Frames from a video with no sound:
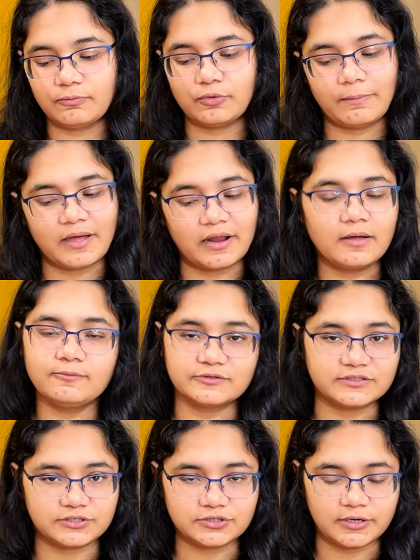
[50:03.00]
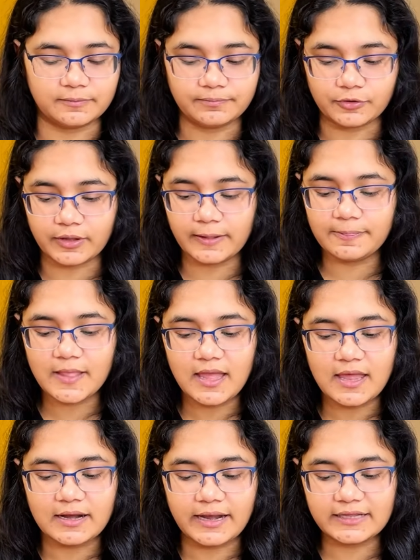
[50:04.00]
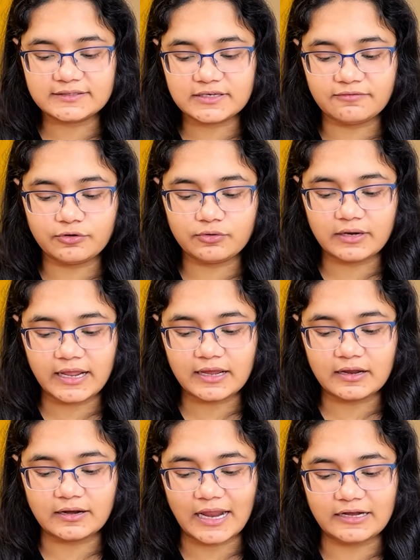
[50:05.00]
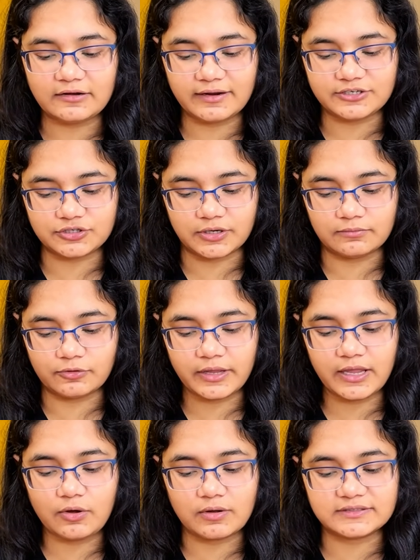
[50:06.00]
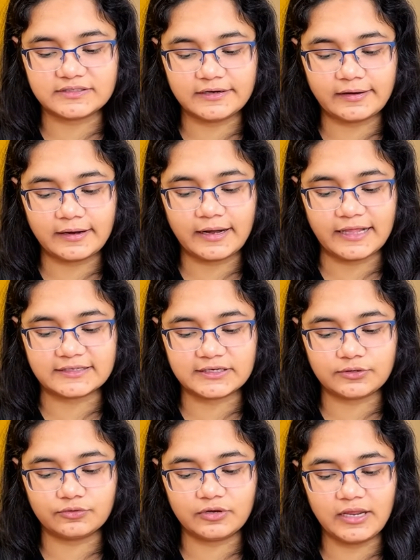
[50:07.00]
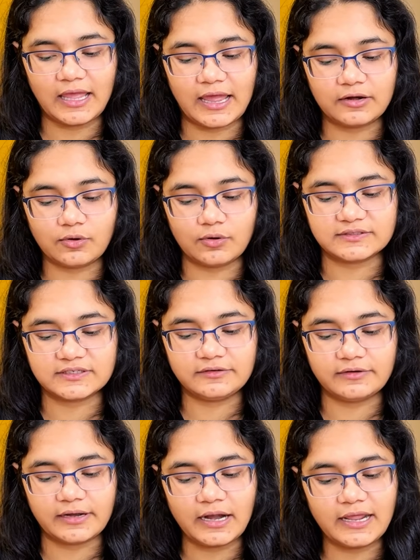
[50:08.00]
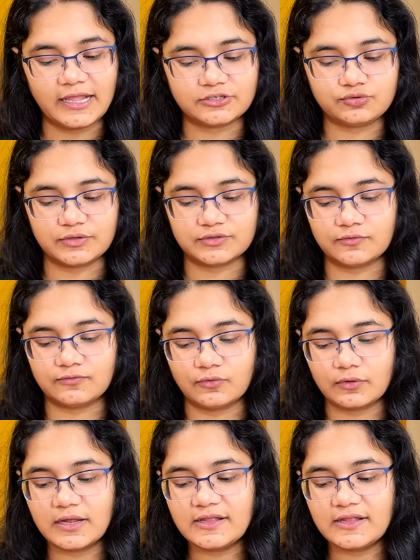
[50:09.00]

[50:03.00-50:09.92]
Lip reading: para position. Okay, next if you take nitration, okay, concentrated HNO3 and concentrated H2SO4,